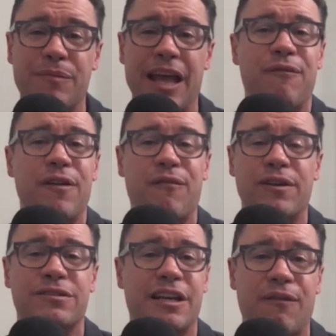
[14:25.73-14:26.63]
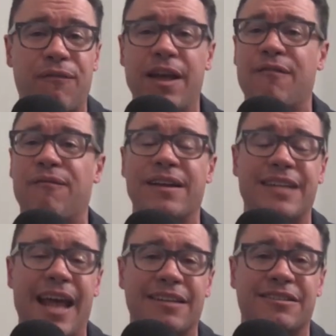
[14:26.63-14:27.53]
And if it feels like a fit,
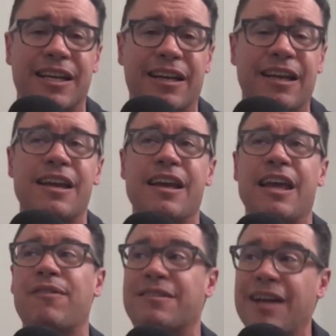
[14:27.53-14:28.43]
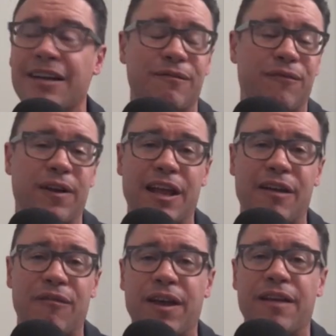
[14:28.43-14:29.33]
fantastic. If it doesn't feel like a
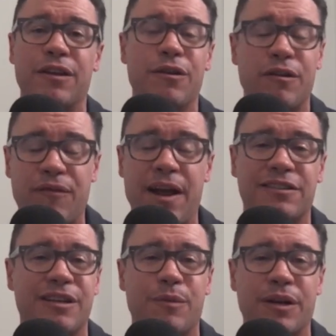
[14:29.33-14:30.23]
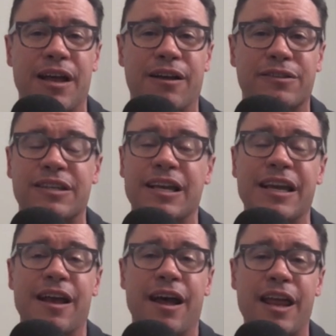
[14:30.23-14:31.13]
fit, you can find someone else.
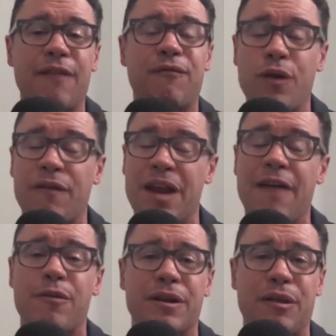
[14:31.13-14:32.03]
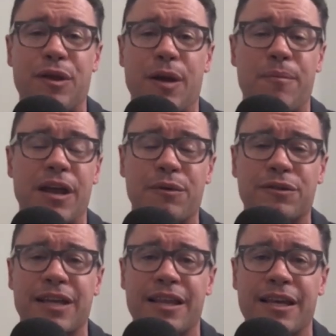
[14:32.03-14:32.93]
Uh, if you have never been to therapy, I will
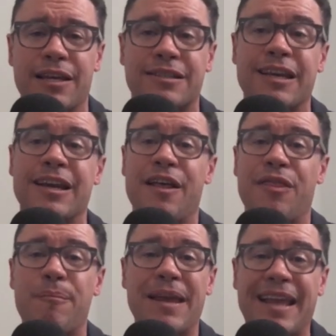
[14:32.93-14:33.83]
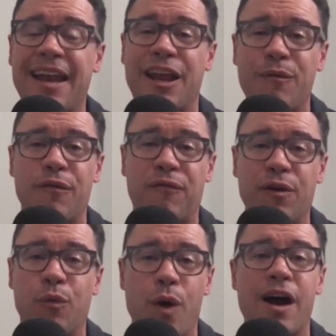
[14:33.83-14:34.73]
say this: the beginning will
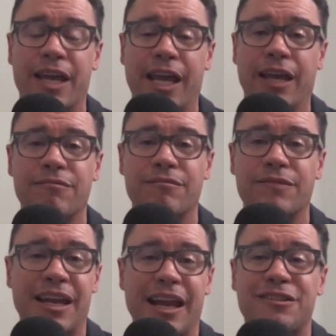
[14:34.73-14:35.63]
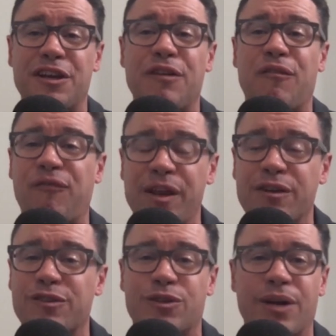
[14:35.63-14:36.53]
feel wonky. Like it's going to
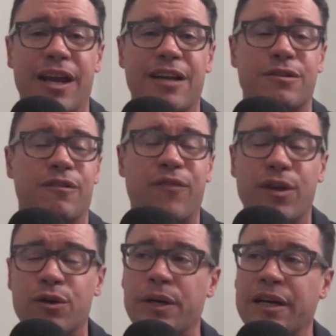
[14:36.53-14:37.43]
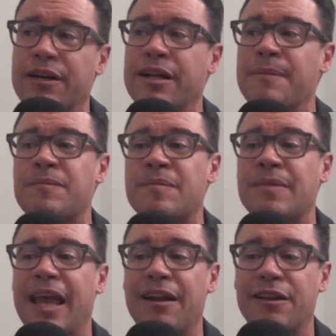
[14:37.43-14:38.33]
feel strange. It'll feel weird
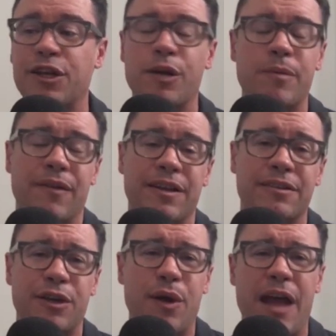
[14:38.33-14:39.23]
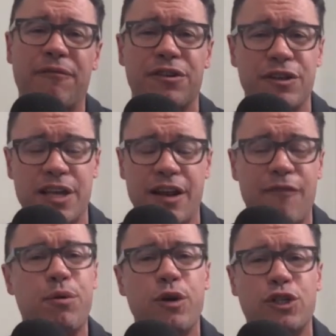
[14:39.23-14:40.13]
and a little bit of it is you have to just kind
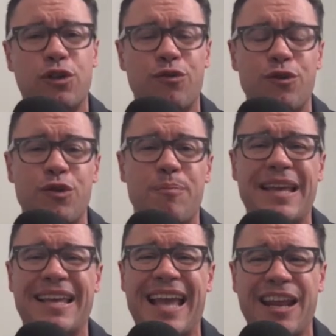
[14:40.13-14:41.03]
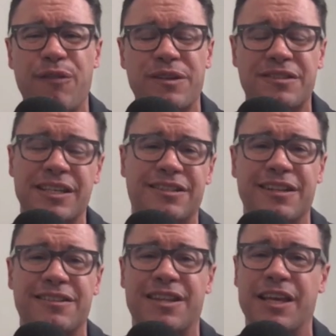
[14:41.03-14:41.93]
of push through the beginning
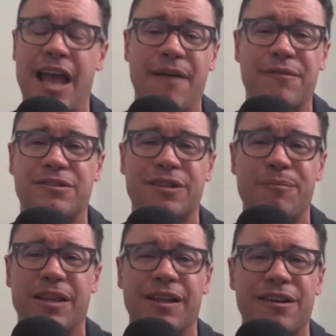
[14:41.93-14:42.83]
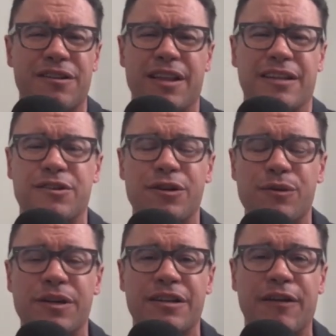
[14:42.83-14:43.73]
resistance that you have to something that, that's
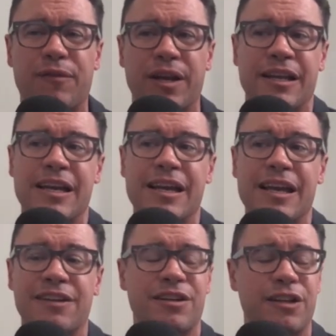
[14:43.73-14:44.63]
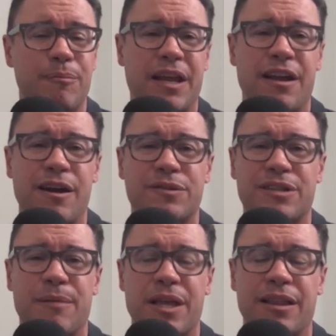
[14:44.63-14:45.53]
new and different until it becomes
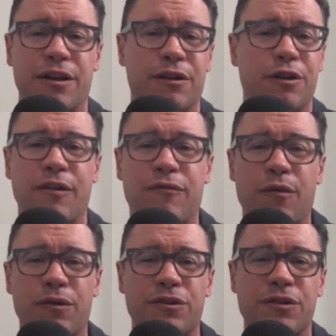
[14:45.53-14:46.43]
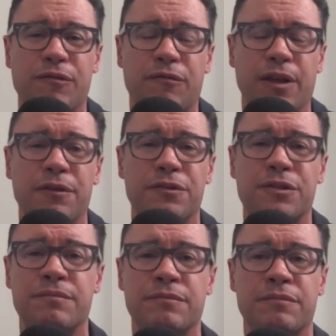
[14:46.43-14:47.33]
something that you're looking forward to and flows.